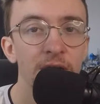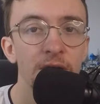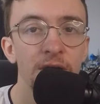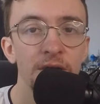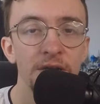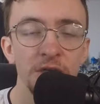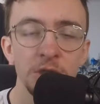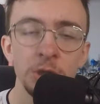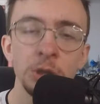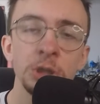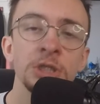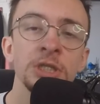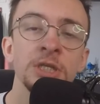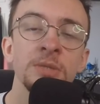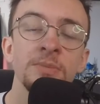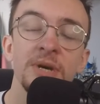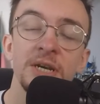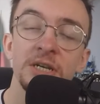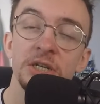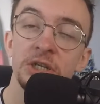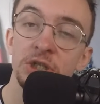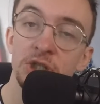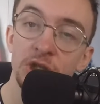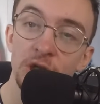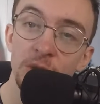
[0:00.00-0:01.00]
An interesting
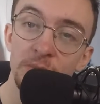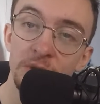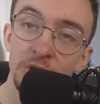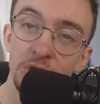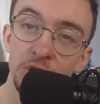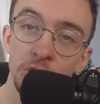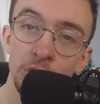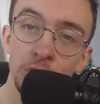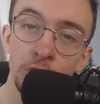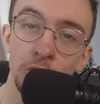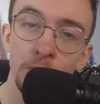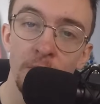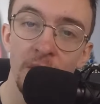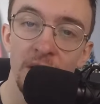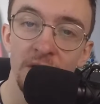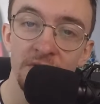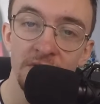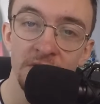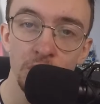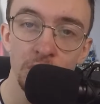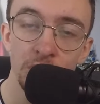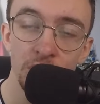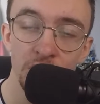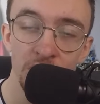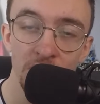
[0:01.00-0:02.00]
match to be sure, but I
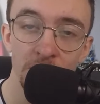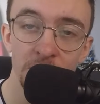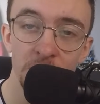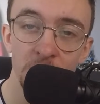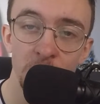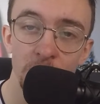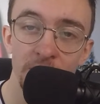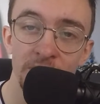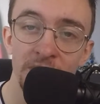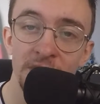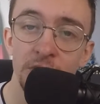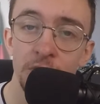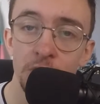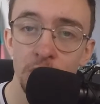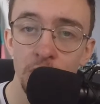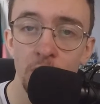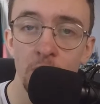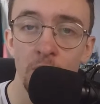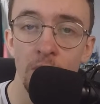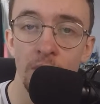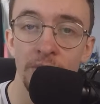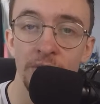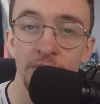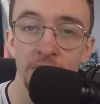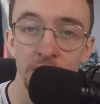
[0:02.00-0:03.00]
think Chelsea will win it
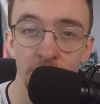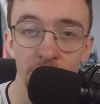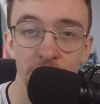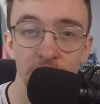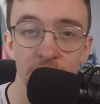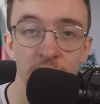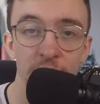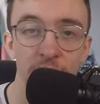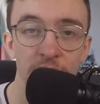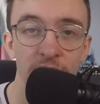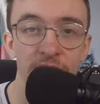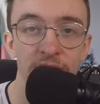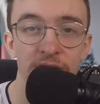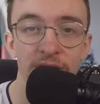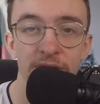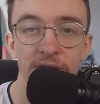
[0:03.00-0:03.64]
2-1 at Goodison.